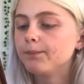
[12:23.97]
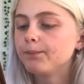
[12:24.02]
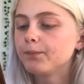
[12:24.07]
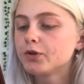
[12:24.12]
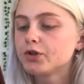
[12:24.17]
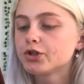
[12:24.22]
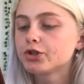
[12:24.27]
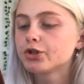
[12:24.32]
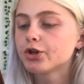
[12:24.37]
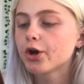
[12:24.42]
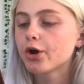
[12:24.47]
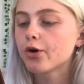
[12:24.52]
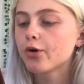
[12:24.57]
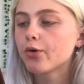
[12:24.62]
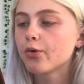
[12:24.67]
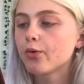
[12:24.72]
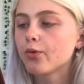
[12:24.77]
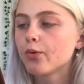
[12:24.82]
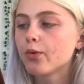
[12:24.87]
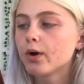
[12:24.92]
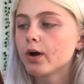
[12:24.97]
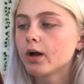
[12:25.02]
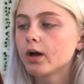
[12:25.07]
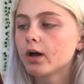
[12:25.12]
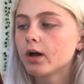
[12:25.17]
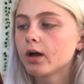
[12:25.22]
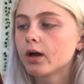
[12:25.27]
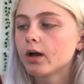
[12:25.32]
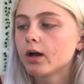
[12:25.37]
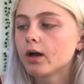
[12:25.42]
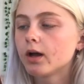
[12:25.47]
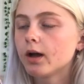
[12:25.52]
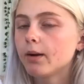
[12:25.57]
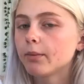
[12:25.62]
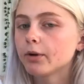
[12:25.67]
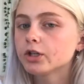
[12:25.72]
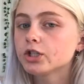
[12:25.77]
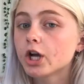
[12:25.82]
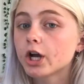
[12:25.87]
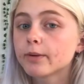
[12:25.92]
So I'm
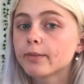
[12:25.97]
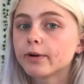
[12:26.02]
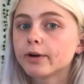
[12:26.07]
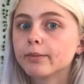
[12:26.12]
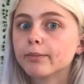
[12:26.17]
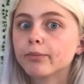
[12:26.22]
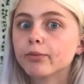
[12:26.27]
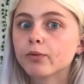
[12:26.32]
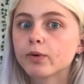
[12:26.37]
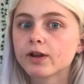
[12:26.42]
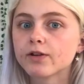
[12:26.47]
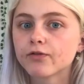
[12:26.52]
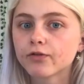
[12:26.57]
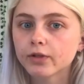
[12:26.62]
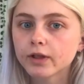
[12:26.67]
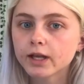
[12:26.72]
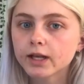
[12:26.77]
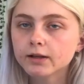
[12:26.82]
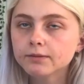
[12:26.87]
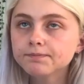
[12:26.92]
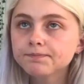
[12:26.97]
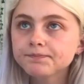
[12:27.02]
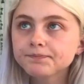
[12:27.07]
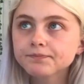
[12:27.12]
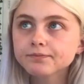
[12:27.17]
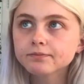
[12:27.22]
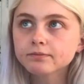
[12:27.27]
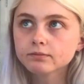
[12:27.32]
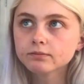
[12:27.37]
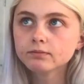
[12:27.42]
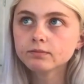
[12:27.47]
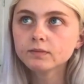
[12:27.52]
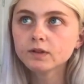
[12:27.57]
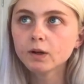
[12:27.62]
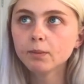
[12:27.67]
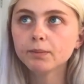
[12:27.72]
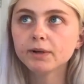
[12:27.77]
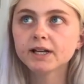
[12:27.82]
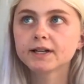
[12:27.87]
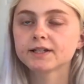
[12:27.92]
gonna talk about it briefly
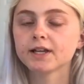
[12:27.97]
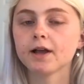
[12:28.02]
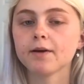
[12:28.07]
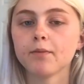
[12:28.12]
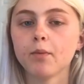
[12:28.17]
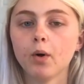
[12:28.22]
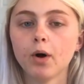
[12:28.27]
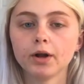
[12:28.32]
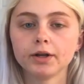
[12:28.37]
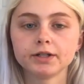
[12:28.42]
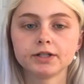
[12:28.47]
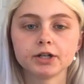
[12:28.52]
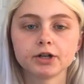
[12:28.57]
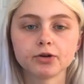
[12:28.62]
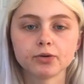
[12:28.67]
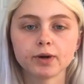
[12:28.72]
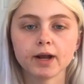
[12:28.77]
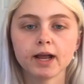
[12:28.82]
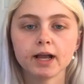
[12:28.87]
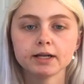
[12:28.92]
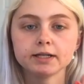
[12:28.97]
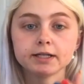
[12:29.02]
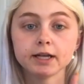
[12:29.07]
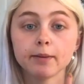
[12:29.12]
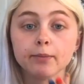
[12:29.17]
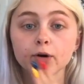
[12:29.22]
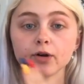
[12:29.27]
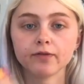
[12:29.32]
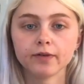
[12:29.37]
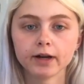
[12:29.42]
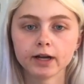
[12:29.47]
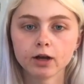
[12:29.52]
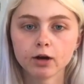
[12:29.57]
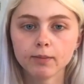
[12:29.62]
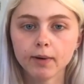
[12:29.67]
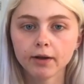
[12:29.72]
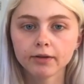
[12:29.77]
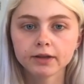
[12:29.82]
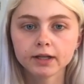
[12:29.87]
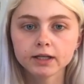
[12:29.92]
because I want to create a separate video
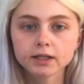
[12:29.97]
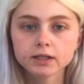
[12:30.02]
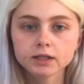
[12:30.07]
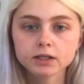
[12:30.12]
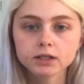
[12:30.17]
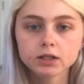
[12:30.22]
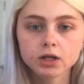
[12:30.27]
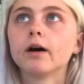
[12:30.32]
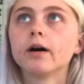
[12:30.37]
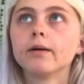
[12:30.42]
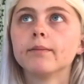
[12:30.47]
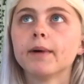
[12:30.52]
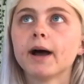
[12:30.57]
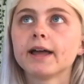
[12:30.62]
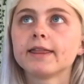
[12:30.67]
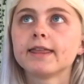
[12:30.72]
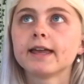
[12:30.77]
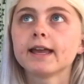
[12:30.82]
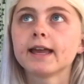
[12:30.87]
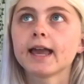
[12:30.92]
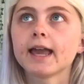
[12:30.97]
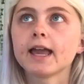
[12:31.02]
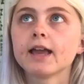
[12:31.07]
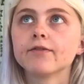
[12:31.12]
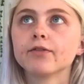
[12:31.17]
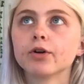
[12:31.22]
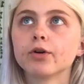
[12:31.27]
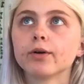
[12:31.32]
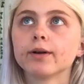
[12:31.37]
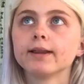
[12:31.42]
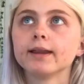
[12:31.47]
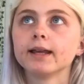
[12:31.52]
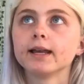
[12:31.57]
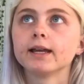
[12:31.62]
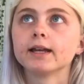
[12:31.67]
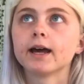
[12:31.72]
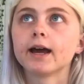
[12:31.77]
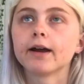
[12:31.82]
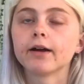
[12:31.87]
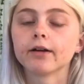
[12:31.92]
about this. I think Ava Gridley
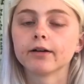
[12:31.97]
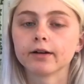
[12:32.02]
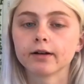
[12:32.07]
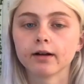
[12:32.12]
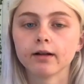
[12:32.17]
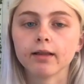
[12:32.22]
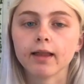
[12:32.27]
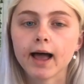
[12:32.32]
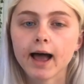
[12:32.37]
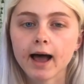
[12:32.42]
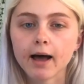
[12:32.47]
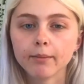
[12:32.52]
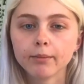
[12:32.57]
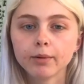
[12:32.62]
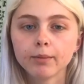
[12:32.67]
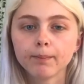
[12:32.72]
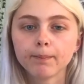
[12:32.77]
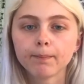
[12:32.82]
and I are gonna collab.